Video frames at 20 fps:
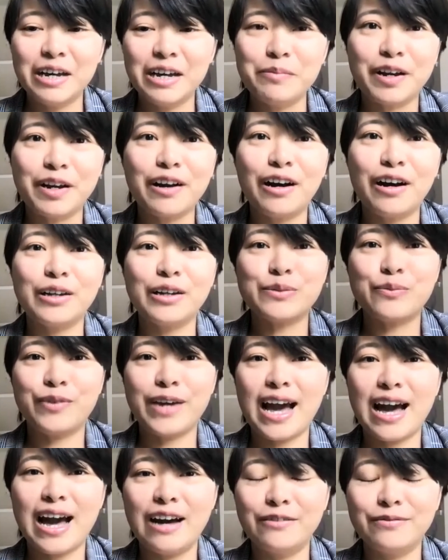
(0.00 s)
because we
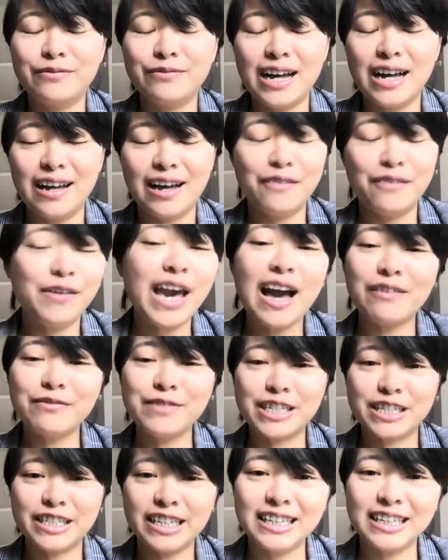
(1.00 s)
have uh, we have
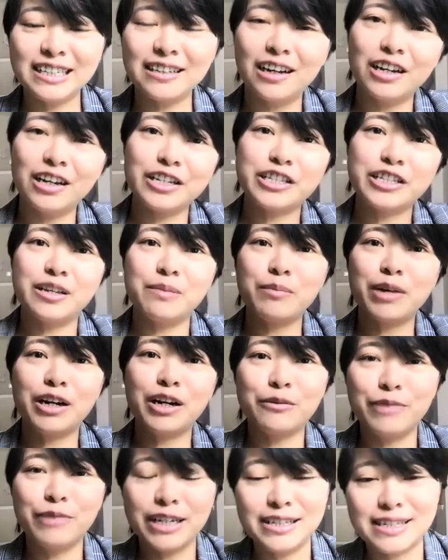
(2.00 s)
seen a
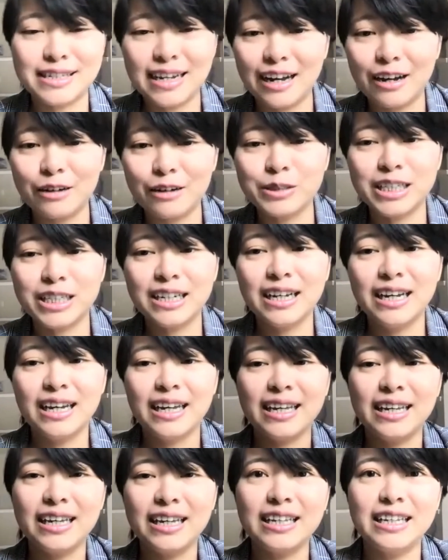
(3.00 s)
similar result
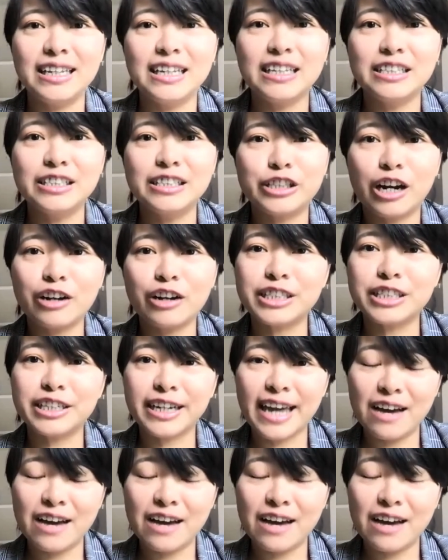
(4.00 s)
in Dr.